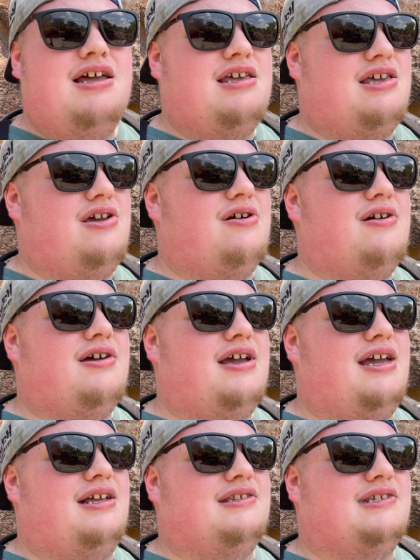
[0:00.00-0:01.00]
here.
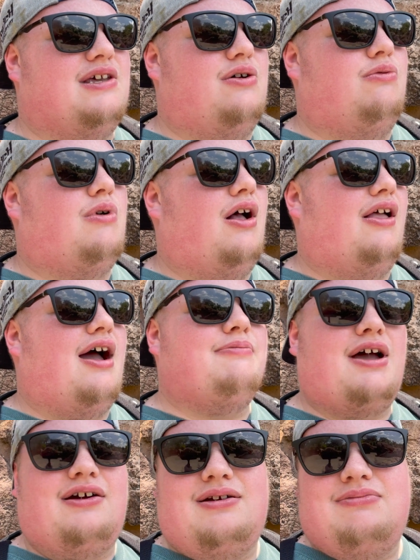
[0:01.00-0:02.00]
And so while I'm
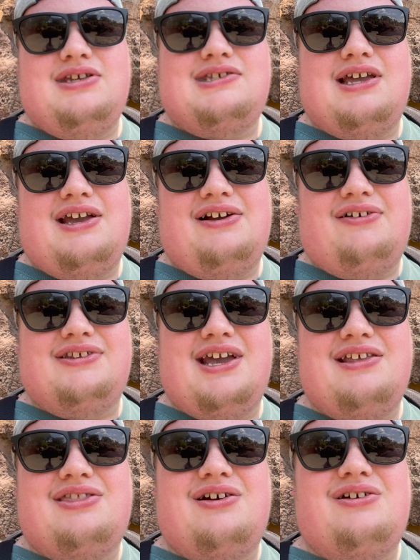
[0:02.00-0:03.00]
not going to be staying all
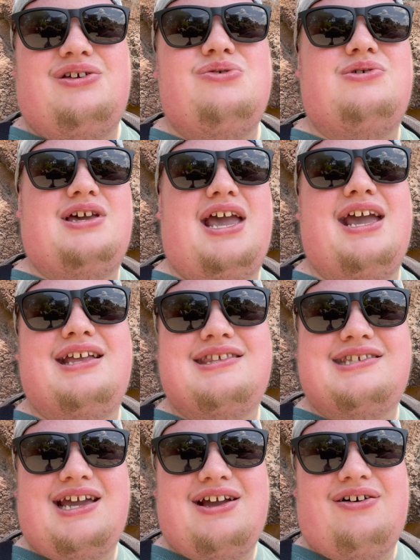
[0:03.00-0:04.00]
day, you can
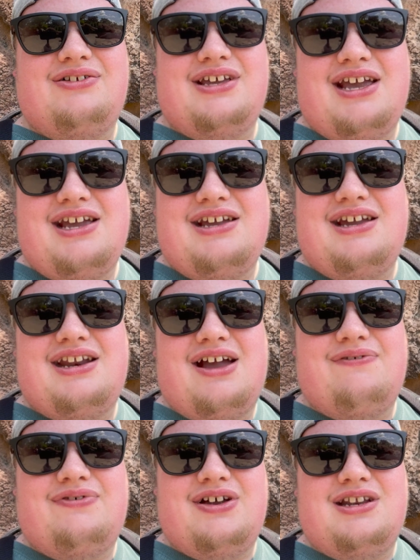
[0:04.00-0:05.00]
stay all day and
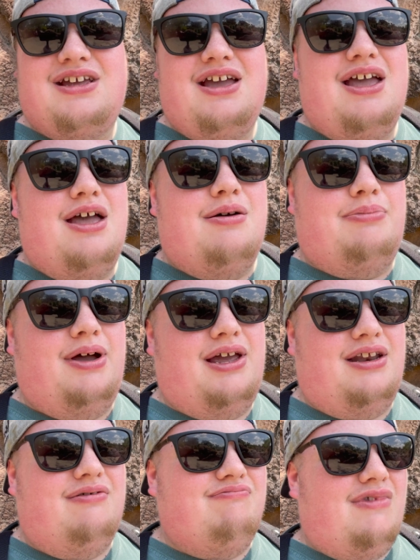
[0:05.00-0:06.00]
have fun,
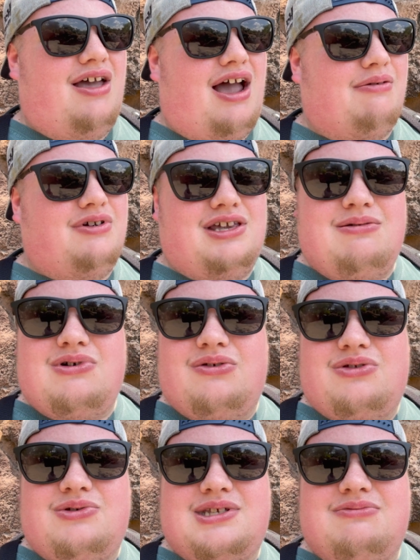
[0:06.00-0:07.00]
but I'm going to keep going
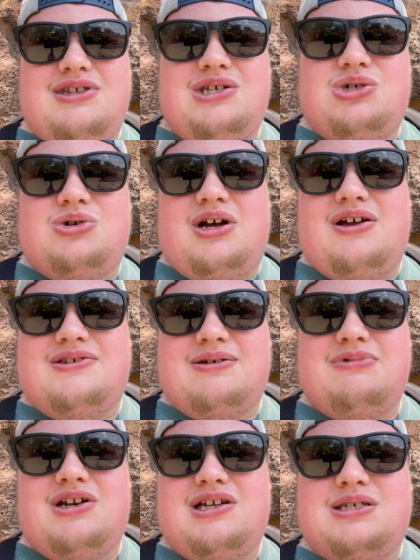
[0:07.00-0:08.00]
through some of these trails. I'm
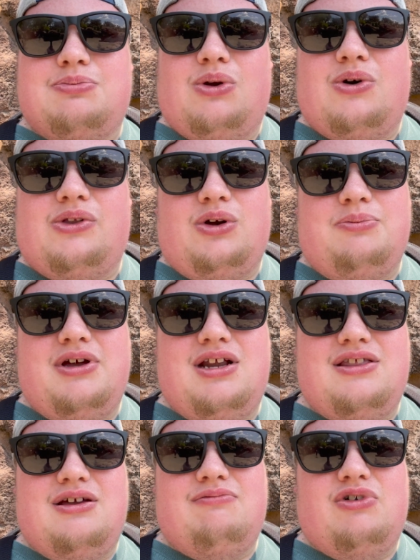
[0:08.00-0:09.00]
going to explore a little bit,
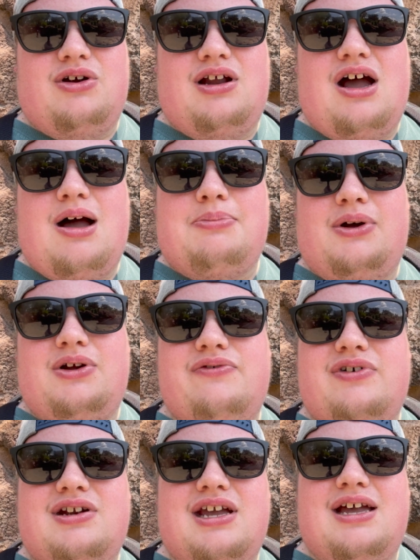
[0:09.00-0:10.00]
and then we're going to hop on
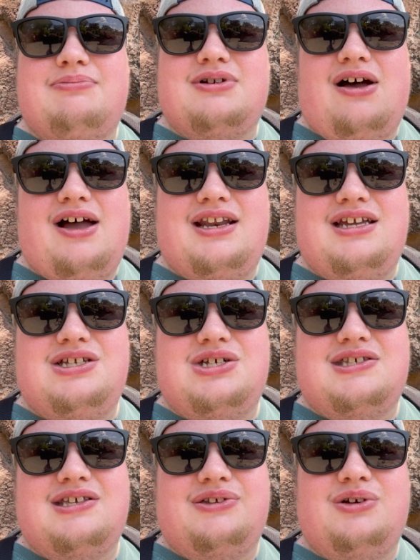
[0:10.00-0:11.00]
over to Epcot in
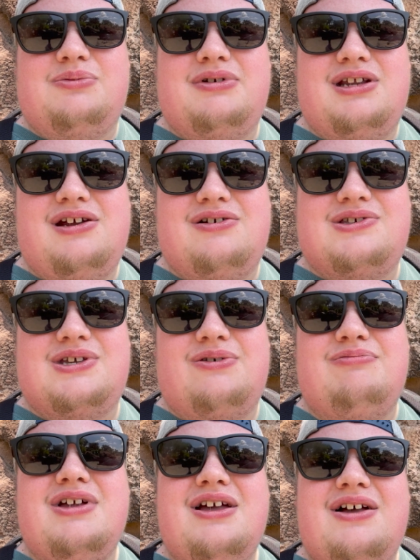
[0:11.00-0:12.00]
just a little bit here. So
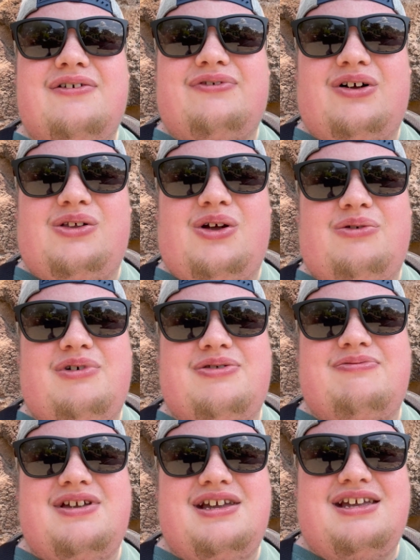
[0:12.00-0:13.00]
follow along
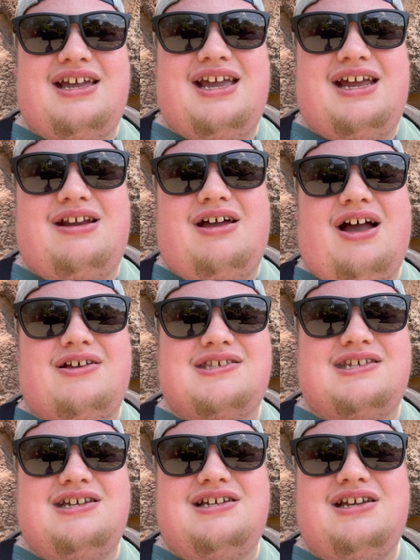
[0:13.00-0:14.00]
with me, and I'll
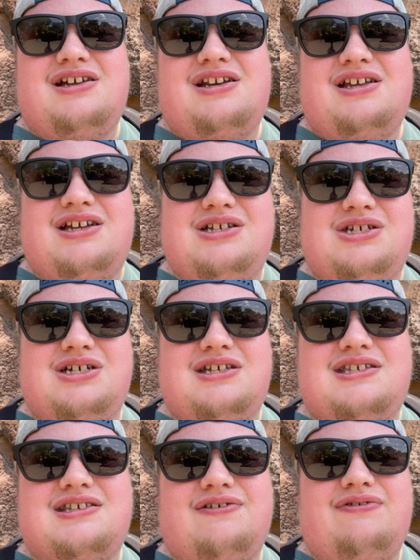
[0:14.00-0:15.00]
see you again in
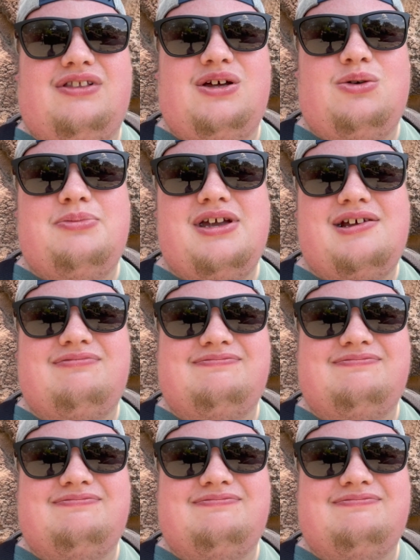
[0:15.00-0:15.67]
just a little bit.